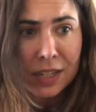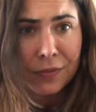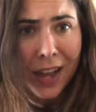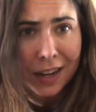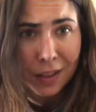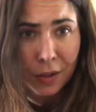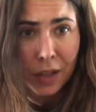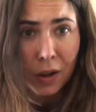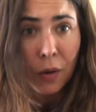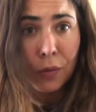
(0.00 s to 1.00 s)
In fact, they're
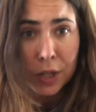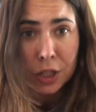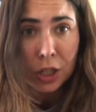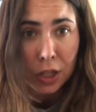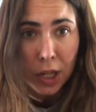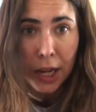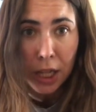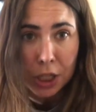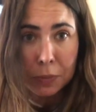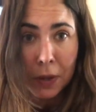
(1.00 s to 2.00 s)
the original
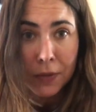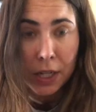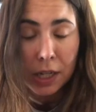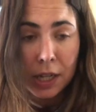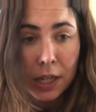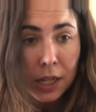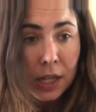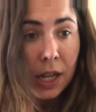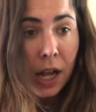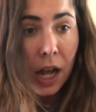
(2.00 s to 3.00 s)
English muffin,
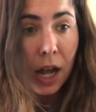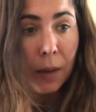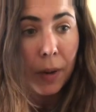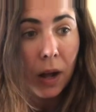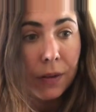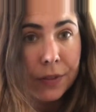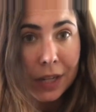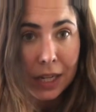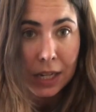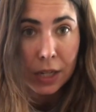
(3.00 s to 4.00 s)

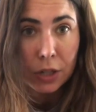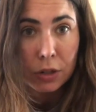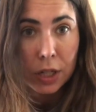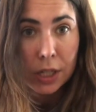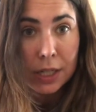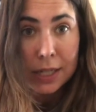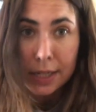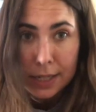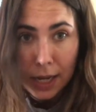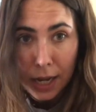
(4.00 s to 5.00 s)
often eaten during
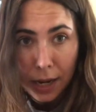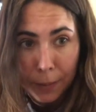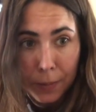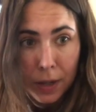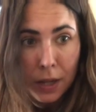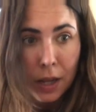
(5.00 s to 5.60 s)
tea time.